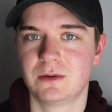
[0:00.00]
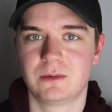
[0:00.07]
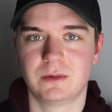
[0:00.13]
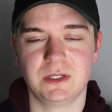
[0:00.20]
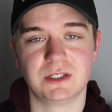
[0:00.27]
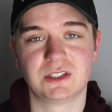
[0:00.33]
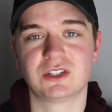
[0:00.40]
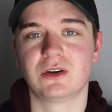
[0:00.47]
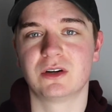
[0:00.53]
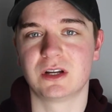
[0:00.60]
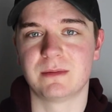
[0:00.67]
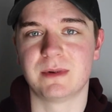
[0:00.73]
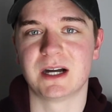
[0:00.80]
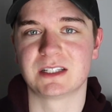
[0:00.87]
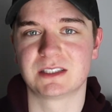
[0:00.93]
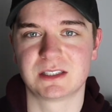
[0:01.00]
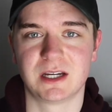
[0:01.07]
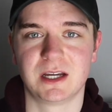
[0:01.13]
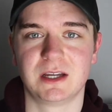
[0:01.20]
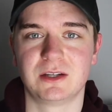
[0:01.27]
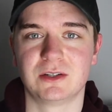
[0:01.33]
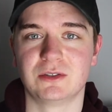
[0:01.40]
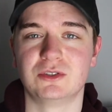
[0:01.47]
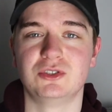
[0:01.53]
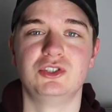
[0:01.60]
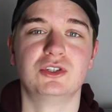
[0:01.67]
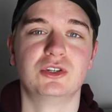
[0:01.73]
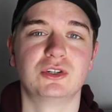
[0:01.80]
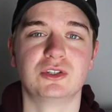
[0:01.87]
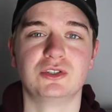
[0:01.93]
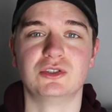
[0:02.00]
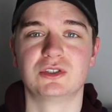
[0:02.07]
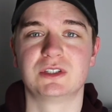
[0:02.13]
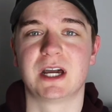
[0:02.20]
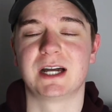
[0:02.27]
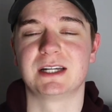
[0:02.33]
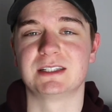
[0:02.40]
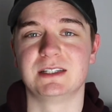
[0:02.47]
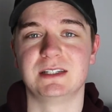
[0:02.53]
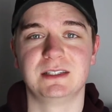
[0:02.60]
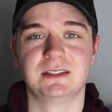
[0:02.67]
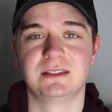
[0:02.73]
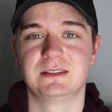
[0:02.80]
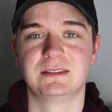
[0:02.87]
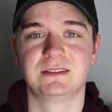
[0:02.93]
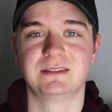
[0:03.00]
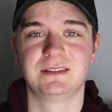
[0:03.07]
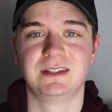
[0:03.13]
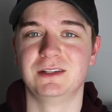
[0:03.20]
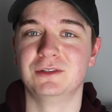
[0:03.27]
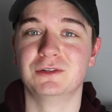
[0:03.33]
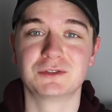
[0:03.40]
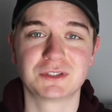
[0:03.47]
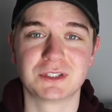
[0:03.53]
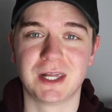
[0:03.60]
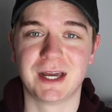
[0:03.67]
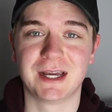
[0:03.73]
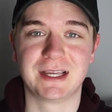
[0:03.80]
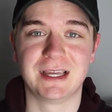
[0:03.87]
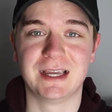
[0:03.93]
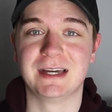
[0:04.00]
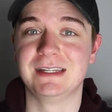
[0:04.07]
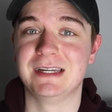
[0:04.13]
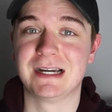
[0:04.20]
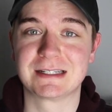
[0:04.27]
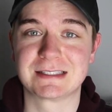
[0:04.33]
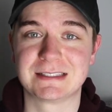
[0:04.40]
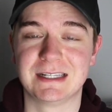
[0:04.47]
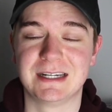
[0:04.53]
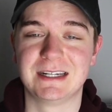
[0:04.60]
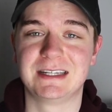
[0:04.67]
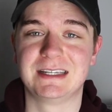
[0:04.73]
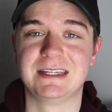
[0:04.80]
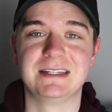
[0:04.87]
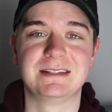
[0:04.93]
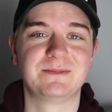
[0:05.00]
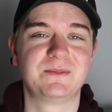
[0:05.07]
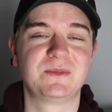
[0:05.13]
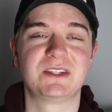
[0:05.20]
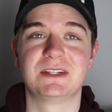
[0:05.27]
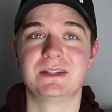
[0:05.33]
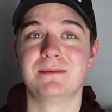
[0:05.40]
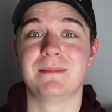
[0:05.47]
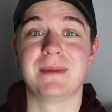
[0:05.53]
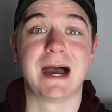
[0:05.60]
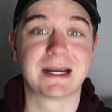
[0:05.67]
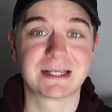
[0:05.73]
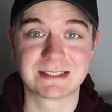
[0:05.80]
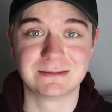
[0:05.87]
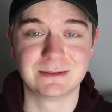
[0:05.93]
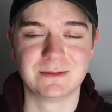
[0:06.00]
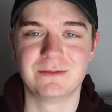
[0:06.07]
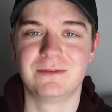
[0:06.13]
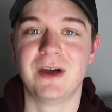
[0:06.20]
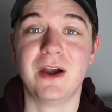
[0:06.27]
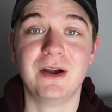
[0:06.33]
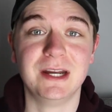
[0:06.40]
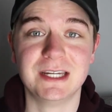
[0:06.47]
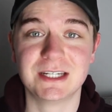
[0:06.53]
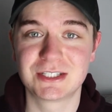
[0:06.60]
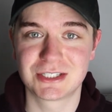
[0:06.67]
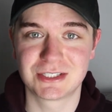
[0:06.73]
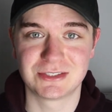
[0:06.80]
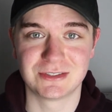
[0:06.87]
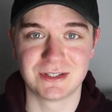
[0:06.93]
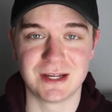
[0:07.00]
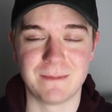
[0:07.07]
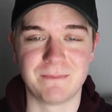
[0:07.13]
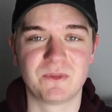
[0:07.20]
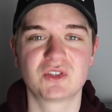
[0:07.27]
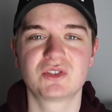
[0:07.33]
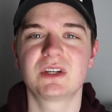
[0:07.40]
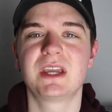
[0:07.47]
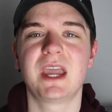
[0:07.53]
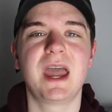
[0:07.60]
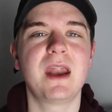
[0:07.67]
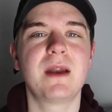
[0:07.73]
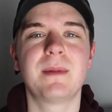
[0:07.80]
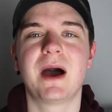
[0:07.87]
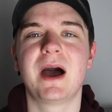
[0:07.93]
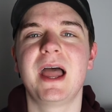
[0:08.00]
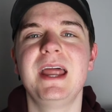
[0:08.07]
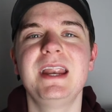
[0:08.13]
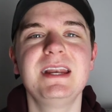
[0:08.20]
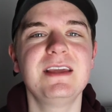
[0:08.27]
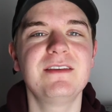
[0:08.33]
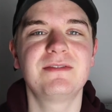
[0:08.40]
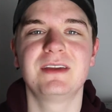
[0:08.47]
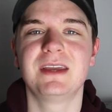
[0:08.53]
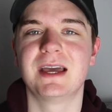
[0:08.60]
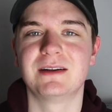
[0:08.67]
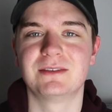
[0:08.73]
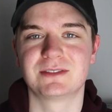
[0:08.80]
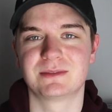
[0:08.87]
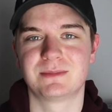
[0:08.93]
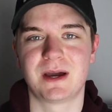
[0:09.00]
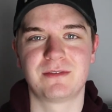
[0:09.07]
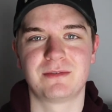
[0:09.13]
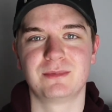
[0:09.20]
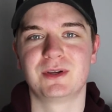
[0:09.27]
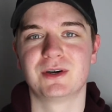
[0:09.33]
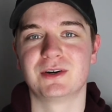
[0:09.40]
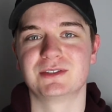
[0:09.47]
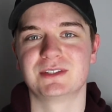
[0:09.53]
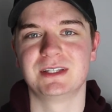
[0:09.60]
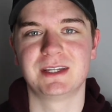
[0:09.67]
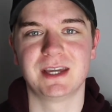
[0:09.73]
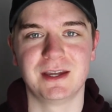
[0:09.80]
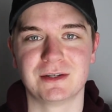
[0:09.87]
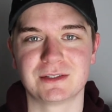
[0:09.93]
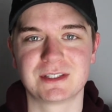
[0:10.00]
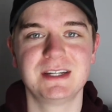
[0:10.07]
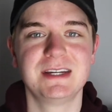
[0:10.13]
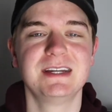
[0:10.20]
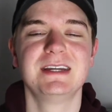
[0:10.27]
when you're talking about a psycho, the Joker just has it. He looks like it and he acts like it. To the maximum, very extreme, doesn't care about anything else apart from causing chaos.